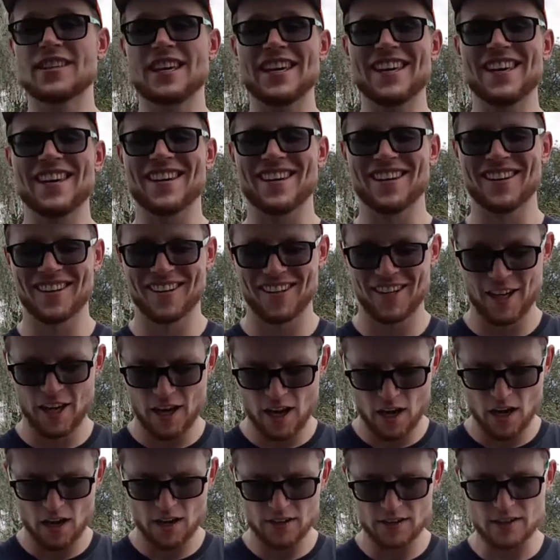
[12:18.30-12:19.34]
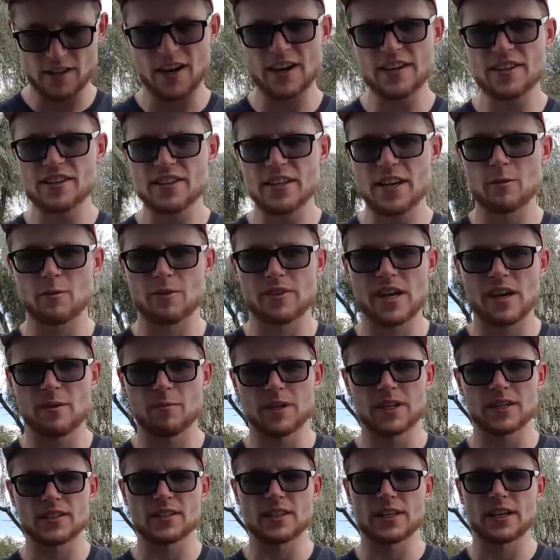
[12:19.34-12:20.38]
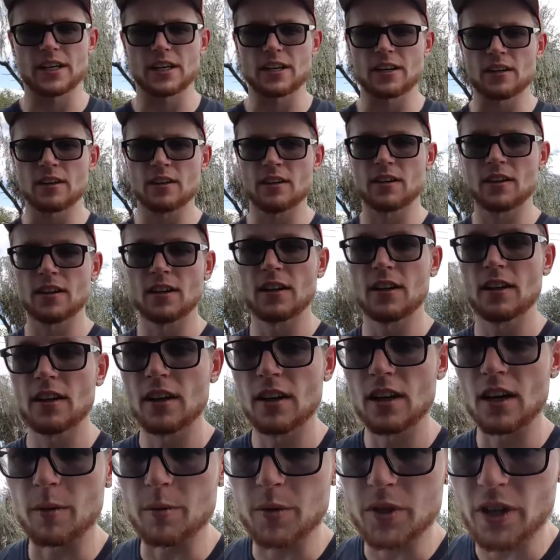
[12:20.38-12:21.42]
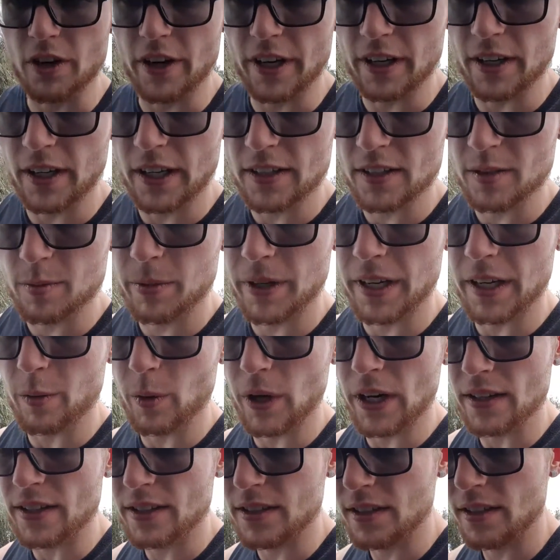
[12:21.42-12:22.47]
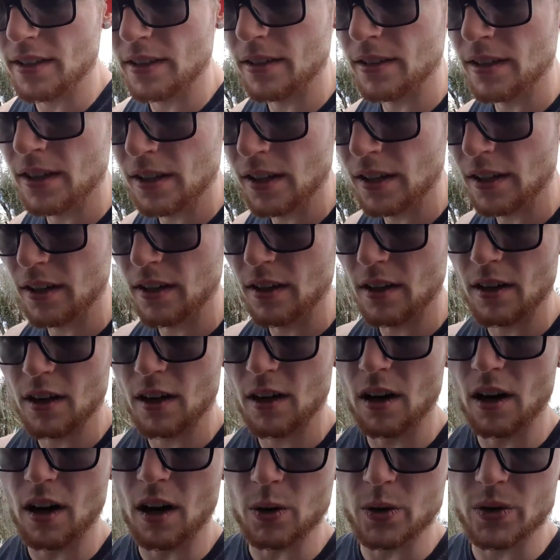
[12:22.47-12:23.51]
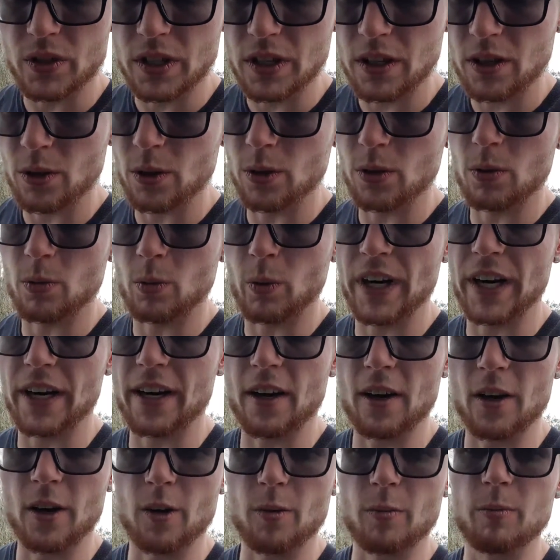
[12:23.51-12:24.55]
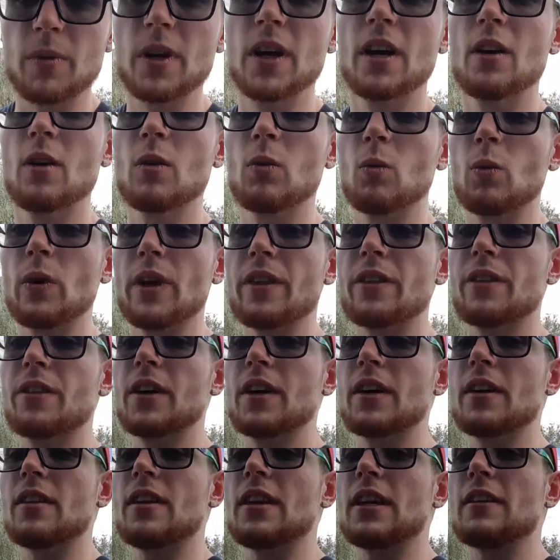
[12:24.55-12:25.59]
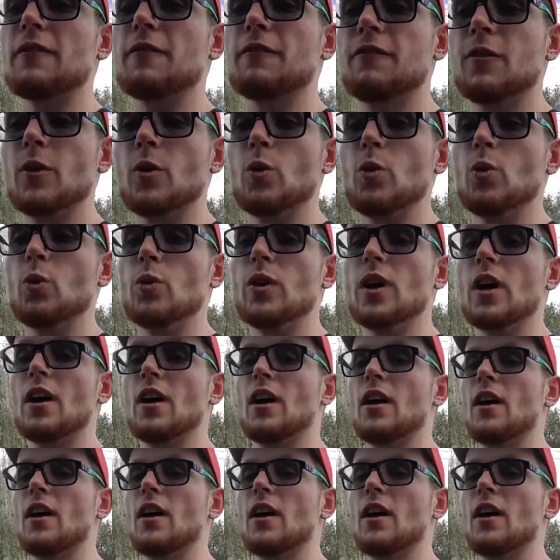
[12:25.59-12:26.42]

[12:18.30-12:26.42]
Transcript: said, did I just say with that being said again? I'm sorry, guys. Anyways, I'll see you when I get home with the food.